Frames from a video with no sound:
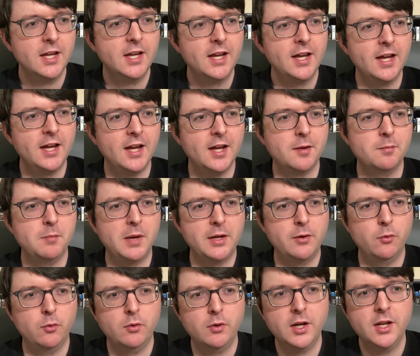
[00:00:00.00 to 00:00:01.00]
uh, my
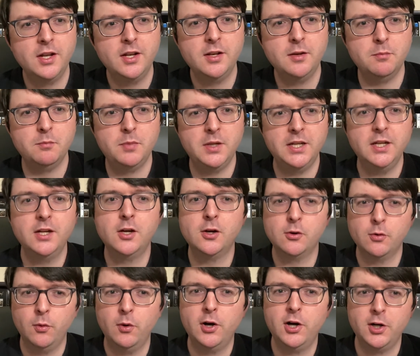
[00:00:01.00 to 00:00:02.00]
one big
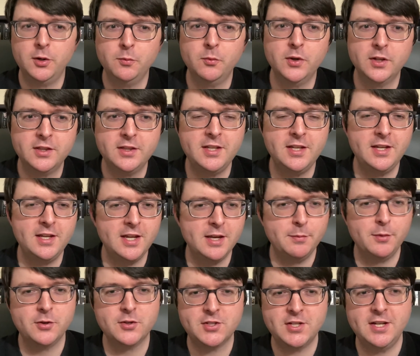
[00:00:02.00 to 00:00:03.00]
qualm with the
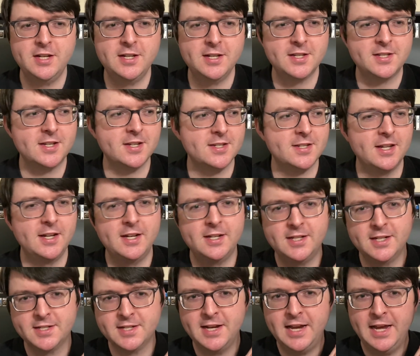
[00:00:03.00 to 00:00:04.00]
MOC disc is that it
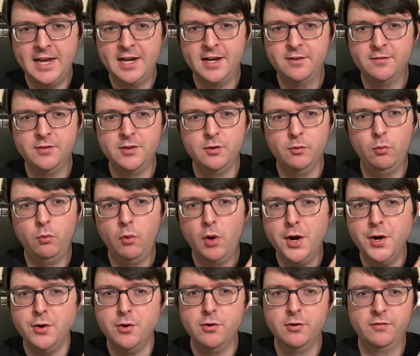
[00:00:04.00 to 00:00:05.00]
doesn't have the
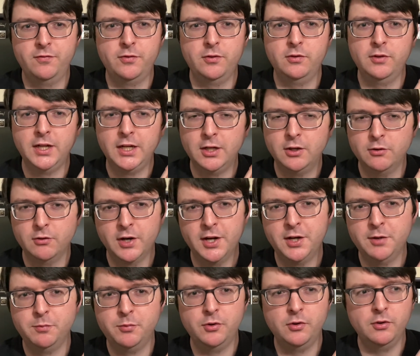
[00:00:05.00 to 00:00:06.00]
wonderful,
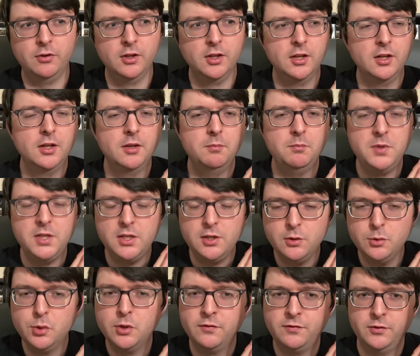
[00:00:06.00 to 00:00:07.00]
incredible
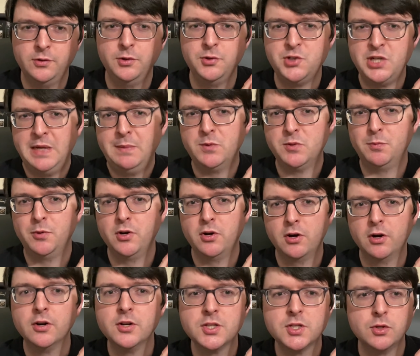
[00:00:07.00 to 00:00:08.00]
beautiful James
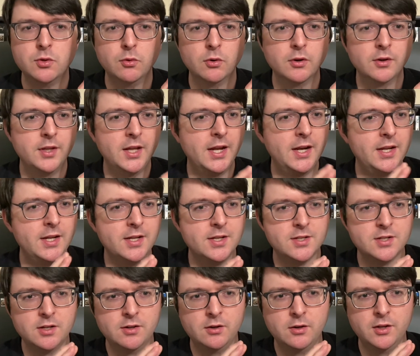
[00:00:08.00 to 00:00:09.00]
Bernard score that is
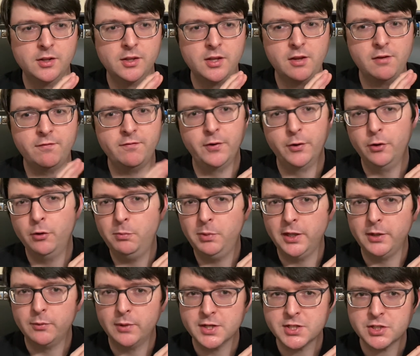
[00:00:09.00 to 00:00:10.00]
on the
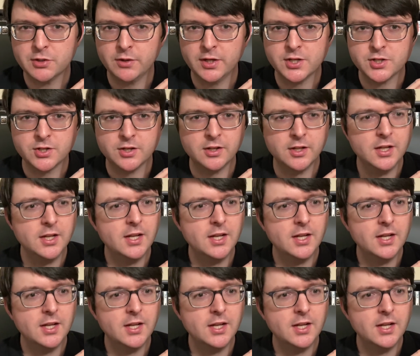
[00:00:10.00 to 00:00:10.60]
photoplay restoration.